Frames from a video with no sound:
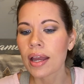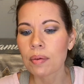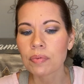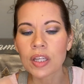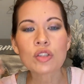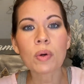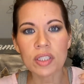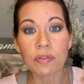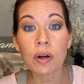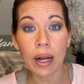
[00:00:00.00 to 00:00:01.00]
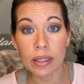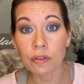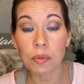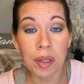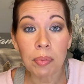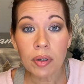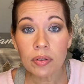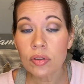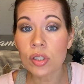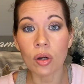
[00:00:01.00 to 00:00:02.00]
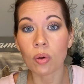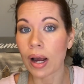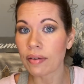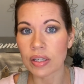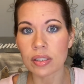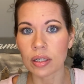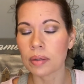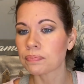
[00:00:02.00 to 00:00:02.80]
things work different on different people. So obviously